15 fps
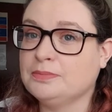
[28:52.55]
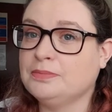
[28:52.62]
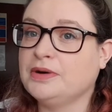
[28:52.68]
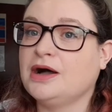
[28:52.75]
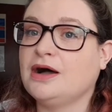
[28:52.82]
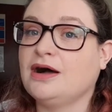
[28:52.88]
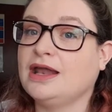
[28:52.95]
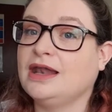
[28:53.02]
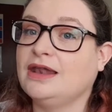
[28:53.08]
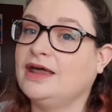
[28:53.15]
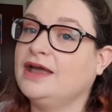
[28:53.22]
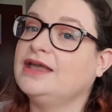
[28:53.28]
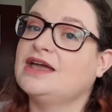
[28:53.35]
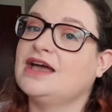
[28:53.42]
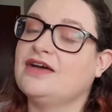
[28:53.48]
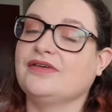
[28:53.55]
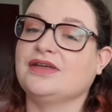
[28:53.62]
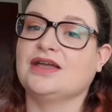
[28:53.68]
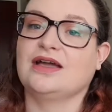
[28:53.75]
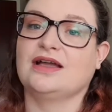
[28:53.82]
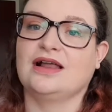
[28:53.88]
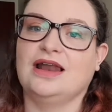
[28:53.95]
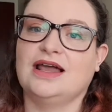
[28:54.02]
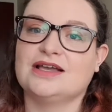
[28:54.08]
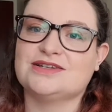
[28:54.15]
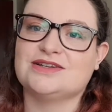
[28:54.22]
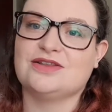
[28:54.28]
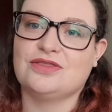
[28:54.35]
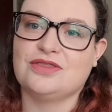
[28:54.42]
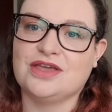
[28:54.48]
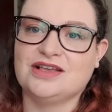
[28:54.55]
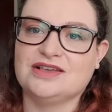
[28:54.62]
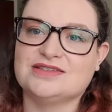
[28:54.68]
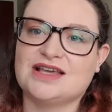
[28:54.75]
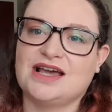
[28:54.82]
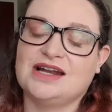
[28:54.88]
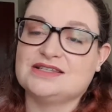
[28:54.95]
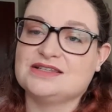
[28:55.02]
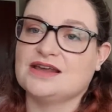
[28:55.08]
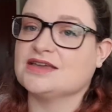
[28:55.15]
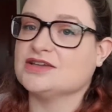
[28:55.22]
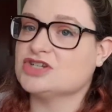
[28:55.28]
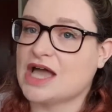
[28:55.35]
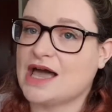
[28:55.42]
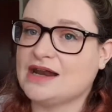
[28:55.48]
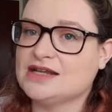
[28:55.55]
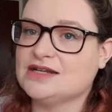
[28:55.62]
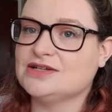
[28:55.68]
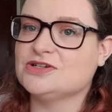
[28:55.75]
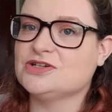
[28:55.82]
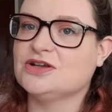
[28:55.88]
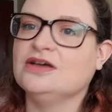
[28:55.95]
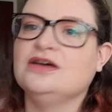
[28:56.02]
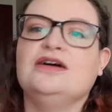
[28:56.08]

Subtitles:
but I like having a collection of things and it's like a challenge.